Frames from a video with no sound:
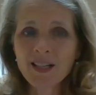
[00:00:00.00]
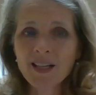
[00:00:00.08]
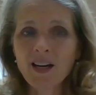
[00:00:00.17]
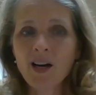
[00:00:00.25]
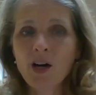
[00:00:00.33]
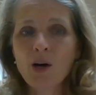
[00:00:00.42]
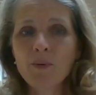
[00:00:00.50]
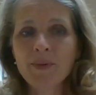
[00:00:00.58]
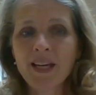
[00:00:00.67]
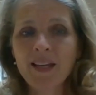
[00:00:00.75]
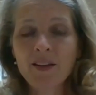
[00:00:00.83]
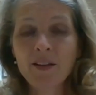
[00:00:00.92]
And
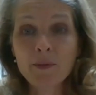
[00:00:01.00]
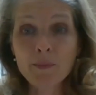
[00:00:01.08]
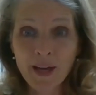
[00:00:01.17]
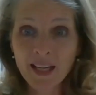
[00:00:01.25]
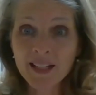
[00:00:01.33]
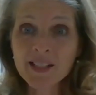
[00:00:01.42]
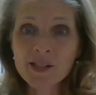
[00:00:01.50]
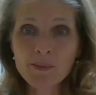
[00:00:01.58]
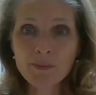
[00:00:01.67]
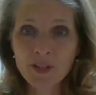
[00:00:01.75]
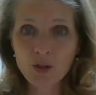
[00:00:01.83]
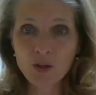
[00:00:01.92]
then the mechanism
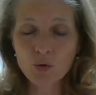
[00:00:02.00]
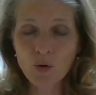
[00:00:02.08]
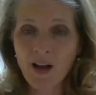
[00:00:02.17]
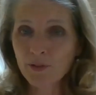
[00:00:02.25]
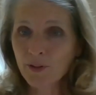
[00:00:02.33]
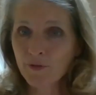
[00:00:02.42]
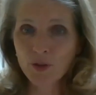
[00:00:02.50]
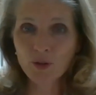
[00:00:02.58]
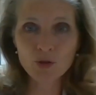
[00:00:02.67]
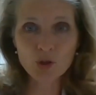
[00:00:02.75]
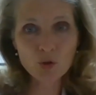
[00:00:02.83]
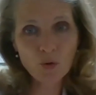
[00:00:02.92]
that you travel, if you
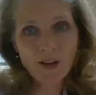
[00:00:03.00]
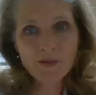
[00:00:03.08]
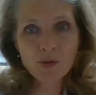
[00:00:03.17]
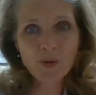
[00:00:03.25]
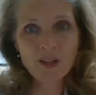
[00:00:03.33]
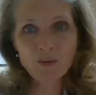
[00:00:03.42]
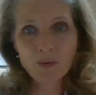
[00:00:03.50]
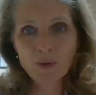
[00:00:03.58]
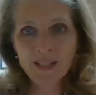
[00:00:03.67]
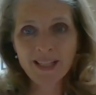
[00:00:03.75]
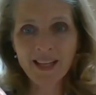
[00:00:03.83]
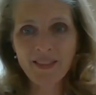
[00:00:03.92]
can just drive straight through
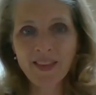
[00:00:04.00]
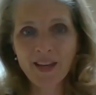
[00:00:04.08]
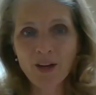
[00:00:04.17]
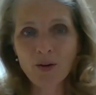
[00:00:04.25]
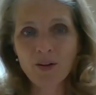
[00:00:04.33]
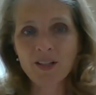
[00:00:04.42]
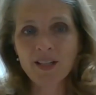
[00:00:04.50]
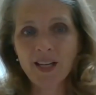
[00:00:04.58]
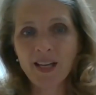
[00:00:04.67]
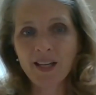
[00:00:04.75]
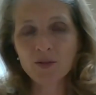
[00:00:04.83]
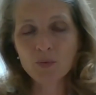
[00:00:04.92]
and get there
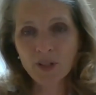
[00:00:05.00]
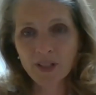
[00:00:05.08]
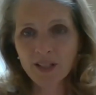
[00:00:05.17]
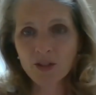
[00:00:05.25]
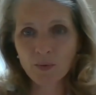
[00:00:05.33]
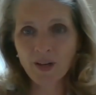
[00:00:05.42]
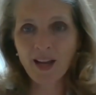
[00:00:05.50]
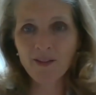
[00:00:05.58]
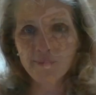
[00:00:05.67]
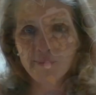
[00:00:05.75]
and really don't have